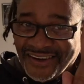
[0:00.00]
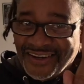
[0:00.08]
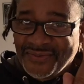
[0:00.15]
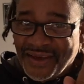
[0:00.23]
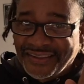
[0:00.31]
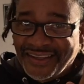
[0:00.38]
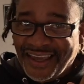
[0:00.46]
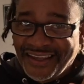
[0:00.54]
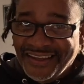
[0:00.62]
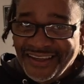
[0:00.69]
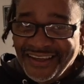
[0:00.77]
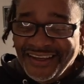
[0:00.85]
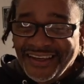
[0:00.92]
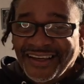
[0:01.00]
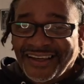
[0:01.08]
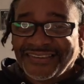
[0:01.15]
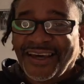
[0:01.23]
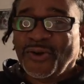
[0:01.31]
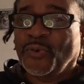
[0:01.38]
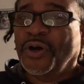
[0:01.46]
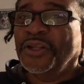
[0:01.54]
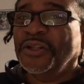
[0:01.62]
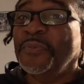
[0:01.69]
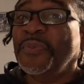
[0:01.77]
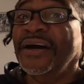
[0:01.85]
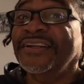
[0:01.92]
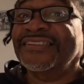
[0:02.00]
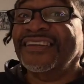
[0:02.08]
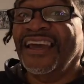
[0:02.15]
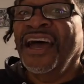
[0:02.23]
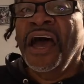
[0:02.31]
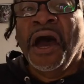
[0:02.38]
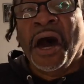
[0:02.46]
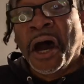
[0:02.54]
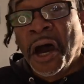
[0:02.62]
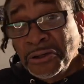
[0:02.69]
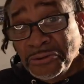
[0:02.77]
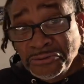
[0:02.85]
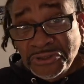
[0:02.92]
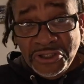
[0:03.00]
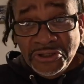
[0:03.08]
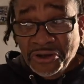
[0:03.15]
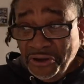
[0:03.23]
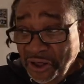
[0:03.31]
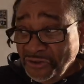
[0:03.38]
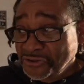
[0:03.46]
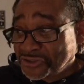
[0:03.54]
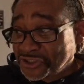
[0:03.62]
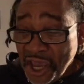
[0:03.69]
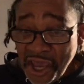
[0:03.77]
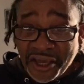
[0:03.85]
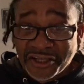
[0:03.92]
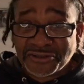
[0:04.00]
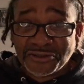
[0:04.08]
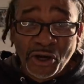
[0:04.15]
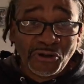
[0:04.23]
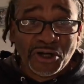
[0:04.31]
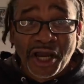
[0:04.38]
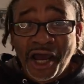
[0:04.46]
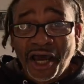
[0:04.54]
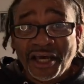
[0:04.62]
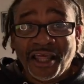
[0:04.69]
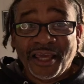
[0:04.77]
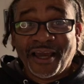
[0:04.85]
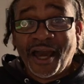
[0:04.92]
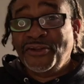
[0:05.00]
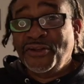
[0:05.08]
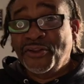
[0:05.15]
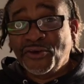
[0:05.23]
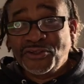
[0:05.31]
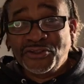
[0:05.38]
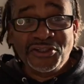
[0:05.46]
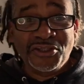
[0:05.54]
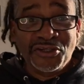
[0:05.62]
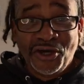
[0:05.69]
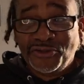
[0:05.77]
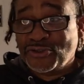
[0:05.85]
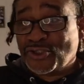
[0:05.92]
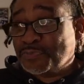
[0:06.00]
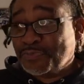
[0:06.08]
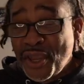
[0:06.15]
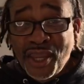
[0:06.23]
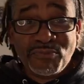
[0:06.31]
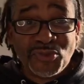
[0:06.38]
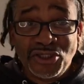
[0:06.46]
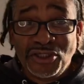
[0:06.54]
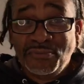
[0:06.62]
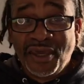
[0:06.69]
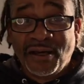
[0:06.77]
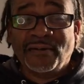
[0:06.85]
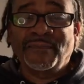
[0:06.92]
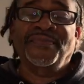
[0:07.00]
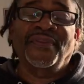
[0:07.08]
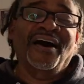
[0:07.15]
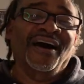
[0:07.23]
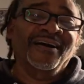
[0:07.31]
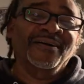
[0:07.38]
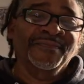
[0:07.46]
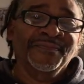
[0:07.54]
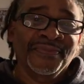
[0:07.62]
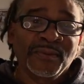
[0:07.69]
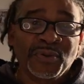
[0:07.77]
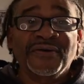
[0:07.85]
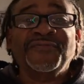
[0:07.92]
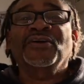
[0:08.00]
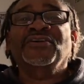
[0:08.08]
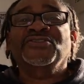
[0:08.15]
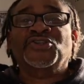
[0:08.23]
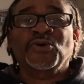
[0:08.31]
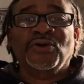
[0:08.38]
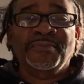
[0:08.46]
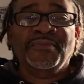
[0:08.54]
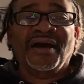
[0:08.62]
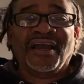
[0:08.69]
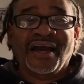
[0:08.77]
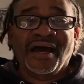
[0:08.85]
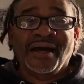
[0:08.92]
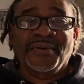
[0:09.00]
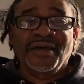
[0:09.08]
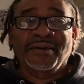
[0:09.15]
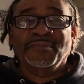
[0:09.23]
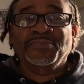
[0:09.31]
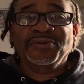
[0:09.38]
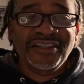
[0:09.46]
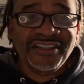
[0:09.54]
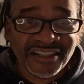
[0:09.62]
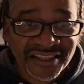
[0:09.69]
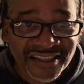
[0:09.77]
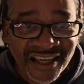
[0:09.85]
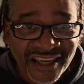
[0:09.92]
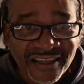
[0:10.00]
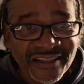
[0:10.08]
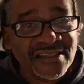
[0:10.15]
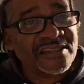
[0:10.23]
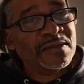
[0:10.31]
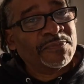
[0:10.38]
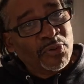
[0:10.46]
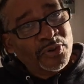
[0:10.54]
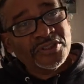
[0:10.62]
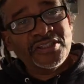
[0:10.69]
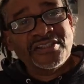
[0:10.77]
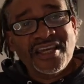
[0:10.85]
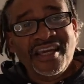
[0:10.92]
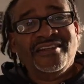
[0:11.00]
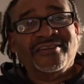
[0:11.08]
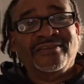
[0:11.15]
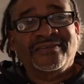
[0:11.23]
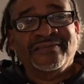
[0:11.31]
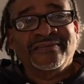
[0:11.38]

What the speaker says: Sorry about that. Because I don't want anybody saying, I don't need another text. Oh God, like I need another spam email. No. But if you're enjoying my comment, please support the channel.